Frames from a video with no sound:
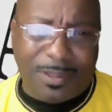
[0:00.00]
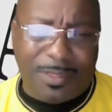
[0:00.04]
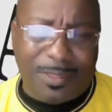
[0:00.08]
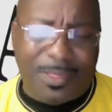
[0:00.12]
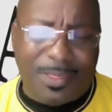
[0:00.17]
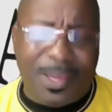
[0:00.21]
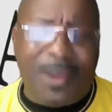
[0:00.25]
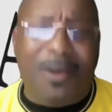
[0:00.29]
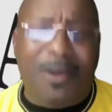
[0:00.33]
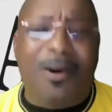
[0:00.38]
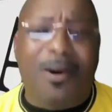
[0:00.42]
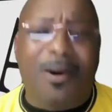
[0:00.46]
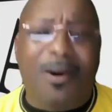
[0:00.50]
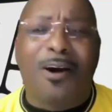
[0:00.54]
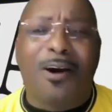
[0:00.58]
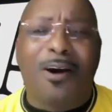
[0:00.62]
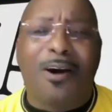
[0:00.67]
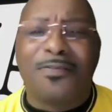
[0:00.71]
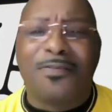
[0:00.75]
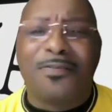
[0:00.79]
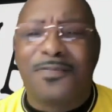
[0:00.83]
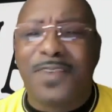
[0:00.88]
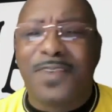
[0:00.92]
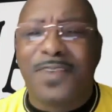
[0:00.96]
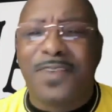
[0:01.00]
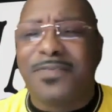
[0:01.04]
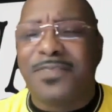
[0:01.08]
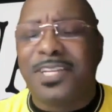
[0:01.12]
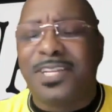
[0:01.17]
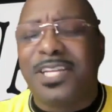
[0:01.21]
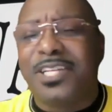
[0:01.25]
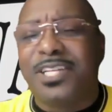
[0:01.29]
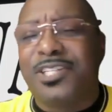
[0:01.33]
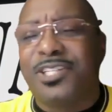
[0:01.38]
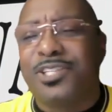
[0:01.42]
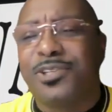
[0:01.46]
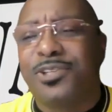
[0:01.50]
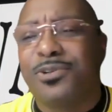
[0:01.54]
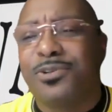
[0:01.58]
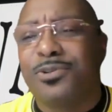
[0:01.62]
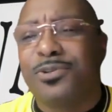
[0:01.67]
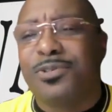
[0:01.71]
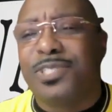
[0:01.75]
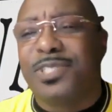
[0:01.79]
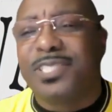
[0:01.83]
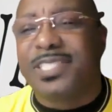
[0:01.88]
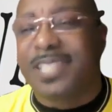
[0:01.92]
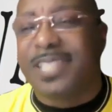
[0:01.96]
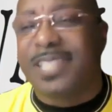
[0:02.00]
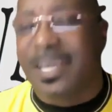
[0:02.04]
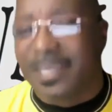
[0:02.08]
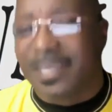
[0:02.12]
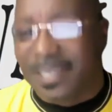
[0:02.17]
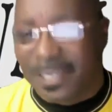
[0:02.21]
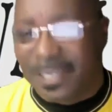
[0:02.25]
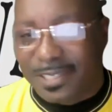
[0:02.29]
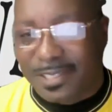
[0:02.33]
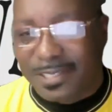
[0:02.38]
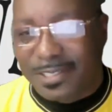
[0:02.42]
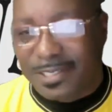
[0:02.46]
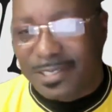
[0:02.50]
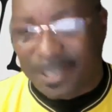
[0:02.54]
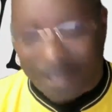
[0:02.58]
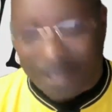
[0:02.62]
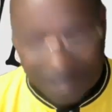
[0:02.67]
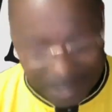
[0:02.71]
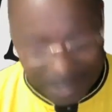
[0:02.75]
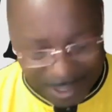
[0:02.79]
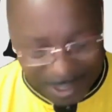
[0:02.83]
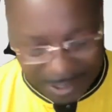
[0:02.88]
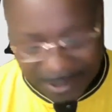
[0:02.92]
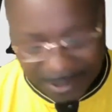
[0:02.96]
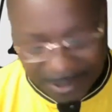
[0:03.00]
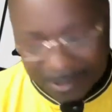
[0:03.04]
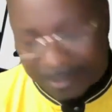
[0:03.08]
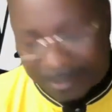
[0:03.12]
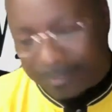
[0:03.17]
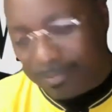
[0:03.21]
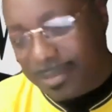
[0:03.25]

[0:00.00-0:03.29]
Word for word: There are fifty-two Sundays a year,